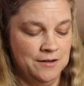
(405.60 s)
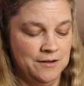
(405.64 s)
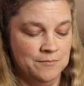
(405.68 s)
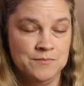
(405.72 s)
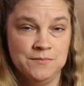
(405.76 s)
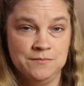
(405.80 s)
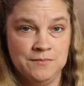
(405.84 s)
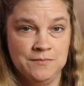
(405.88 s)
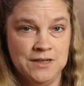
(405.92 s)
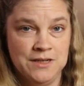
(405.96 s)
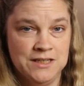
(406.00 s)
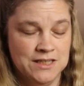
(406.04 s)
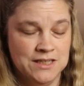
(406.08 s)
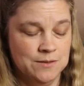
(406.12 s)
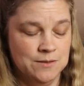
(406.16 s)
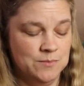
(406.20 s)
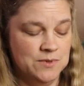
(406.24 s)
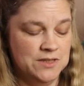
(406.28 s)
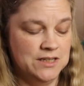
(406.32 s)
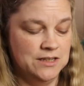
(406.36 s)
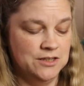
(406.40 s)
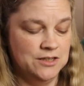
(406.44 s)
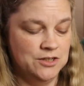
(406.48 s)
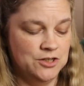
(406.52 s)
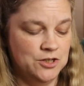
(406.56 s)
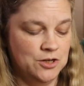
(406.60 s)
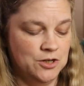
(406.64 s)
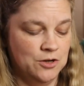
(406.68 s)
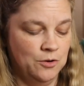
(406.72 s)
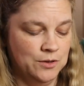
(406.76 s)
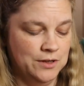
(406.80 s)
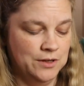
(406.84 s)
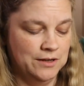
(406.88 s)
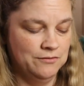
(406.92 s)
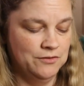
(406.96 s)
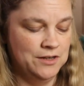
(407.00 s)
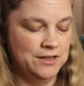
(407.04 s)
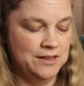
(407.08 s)
slip stitch to hold
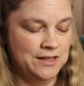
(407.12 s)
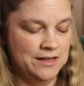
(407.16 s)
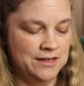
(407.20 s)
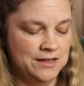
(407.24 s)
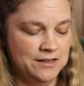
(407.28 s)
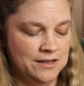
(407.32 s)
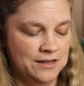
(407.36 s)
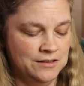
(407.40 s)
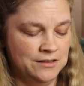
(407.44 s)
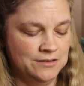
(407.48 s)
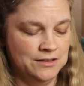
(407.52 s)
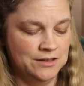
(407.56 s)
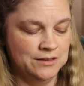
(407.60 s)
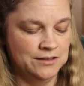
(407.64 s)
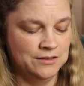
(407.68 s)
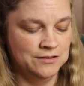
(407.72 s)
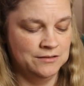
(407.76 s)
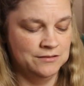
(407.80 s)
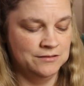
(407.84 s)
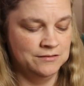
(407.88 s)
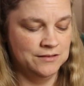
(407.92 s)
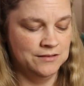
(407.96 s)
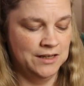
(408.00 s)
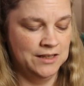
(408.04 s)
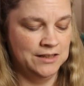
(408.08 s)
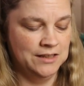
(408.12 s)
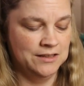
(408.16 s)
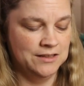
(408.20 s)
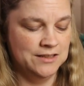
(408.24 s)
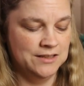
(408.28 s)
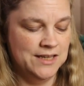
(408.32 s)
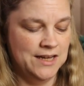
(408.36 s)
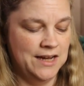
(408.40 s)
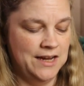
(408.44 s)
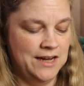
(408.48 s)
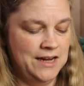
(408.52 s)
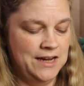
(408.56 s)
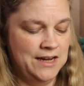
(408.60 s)
everything a little
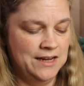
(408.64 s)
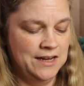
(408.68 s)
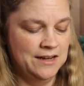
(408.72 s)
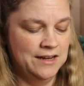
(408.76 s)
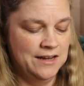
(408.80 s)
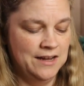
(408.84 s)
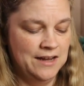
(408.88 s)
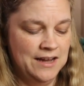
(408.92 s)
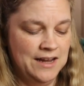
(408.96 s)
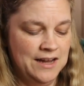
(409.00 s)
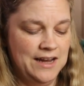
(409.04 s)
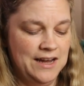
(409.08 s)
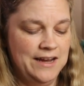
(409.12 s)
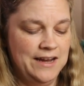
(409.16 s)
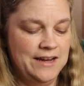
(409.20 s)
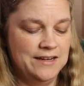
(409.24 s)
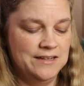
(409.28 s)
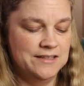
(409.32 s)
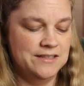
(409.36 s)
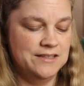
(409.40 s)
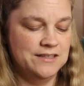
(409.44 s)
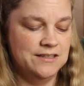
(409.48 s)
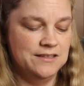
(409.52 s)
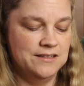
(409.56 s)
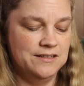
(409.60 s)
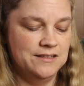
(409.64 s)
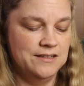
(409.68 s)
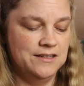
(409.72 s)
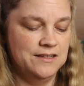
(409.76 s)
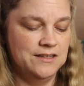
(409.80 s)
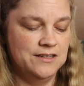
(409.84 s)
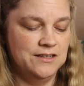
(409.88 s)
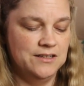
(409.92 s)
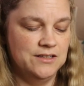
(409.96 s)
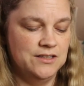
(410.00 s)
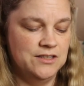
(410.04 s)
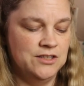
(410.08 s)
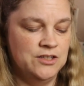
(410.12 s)
tight, it's
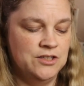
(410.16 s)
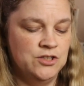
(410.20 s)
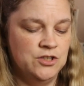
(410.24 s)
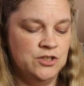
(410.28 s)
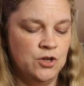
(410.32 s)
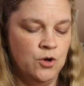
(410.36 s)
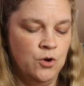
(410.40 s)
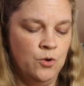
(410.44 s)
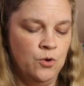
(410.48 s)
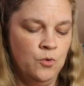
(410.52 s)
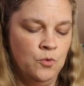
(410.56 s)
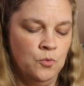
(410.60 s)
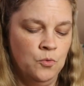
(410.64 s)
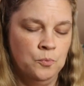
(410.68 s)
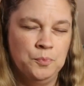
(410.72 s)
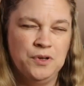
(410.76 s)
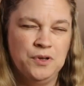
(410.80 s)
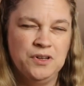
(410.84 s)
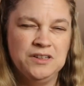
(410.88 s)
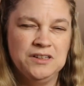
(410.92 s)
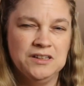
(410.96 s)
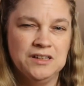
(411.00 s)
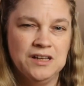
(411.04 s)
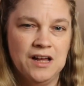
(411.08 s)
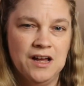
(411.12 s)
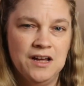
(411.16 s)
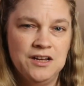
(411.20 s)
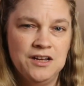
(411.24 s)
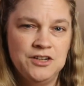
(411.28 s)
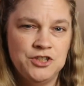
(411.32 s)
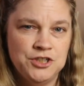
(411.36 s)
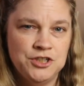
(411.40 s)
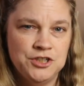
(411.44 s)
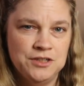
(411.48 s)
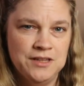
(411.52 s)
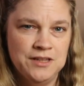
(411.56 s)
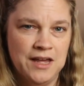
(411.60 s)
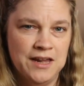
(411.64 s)
so plush
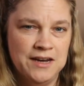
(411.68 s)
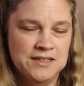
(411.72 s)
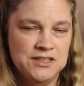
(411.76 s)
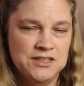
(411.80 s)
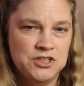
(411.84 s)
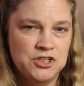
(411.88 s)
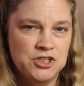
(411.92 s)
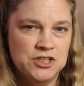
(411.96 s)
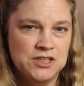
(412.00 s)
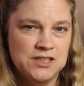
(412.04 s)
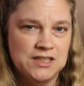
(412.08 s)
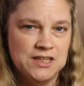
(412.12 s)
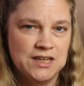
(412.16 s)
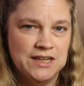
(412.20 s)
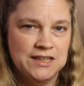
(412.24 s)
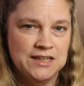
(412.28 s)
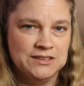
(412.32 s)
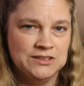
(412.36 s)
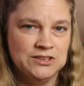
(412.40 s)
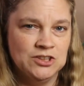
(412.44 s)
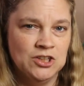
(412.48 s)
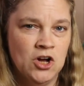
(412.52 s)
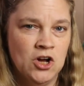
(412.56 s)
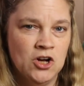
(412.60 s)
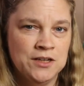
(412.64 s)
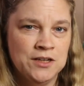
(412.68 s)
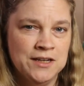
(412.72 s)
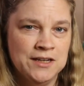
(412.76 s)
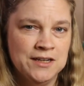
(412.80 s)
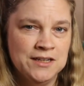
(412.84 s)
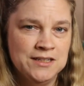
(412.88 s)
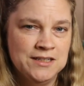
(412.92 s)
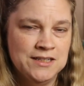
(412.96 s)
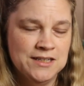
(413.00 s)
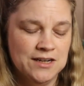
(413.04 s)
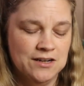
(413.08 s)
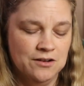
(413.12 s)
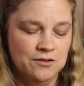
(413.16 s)
that it's just like locking
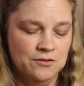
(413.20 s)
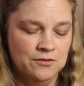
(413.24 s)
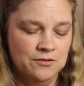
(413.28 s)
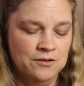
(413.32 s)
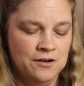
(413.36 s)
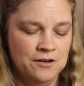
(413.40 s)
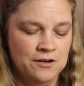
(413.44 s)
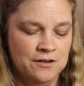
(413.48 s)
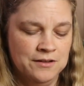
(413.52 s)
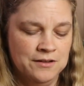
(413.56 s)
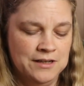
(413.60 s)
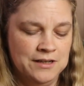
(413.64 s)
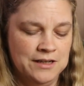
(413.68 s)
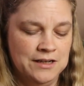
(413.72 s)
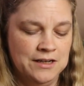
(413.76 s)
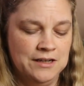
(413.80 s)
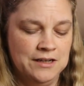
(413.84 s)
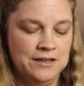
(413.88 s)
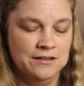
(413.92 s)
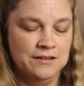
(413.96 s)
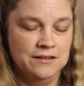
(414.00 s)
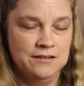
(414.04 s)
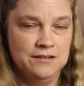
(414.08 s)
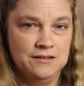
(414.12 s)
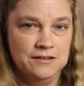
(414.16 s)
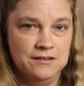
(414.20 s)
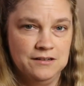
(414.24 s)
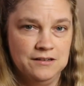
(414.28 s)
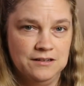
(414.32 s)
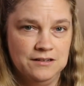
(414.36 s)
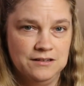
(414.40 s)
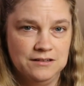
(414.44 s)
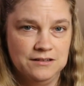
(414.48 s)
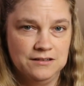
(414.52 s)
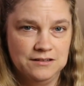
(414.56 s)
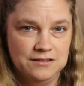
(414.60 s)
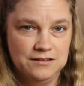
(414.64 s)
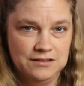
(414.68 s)
down on the
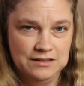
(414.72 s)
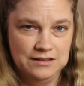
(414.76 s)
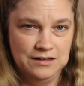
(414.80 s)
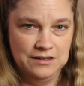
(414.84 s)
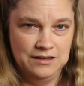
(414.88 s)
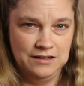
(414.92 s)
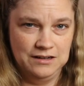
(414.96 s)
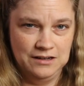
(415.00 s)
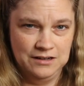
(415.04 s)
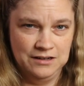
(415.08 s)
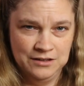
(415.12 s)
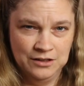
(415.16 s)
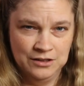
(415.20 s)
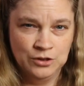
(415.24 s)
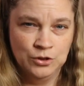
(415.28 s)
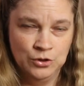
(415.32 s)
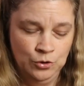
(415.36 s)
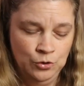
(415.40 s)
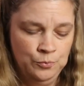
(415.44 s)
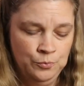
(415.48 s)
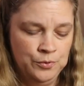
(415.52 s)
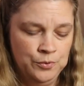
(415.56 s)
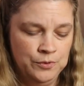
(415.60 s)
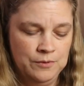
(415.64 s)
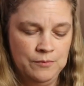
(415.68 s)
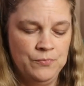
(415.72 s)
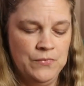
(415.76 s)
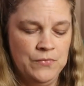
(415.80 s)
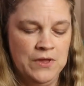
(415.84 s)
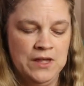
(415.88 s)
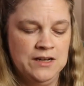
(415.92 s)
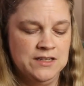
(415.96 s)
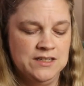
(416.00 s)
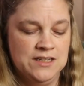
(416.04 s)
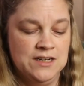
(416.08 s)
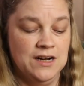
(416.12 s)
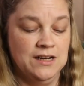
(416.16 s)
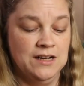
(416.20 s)
loop and
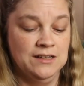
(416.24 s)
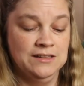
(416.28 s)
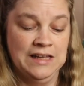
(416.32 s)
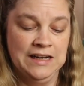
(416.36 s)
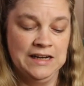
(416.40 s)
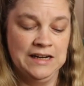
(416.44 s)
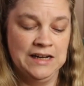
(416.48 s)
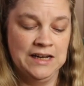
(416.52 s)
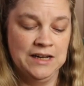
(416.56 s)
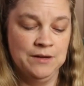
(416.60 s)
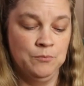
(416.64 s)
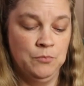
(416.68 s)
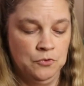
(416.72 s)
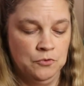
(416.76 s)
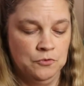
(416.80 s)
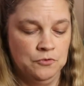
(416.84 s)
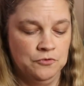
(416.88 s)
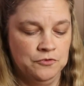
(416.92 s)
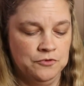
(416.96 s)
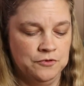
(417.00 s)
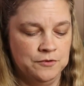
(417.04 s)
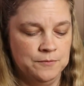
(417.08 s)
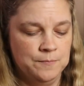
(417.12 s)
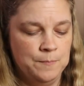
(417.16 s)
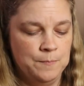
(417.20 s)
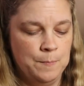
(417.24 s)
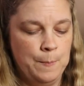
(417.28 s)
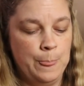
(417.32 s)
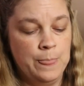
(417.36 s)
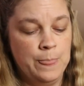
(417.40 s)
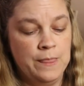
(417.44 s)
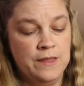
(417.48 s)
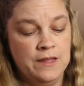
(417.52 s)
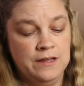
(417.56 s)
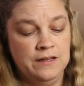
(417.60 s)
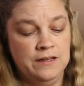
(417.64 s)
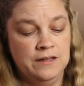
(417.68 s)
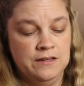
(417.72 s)
it's not letting it move.
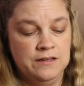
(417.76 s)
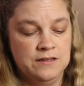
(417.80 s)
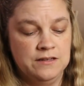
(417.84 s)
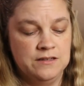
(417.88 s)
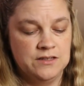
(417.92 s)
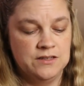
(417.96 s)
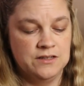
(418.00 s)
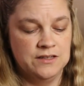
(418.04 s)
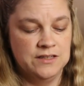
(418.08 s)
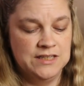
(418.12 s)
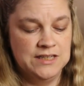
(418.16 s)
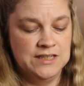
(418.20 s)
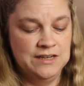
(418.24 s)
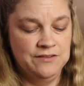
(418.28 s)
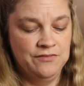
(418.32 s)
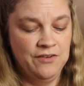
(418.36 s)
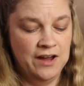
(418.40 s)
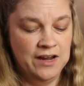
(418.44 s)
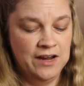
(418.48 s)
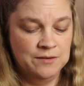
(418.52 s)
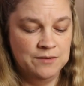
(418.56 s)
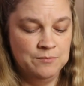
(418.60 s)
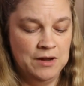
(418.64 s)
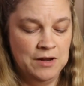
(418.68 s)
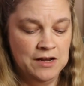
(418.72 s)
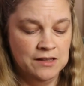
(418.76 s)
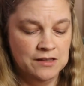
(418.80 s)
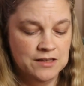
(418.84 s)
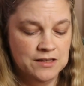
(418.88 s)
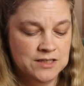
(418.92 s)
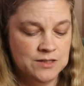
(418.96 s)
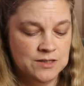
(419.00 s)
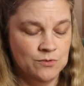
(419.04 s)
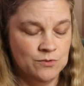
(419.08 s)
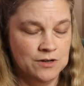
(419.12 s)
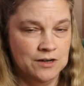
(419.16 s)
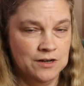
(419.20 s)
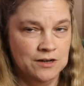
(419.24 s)
So let's see if I can make this
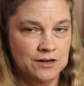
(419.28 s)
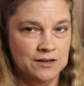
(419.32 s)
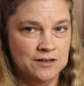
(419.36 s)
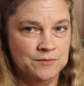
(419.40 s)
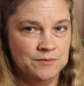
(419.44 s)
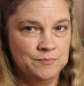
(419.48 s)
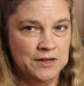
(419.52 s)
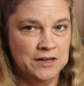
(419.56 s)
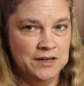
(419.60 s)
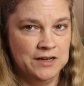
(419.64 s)
work, but it's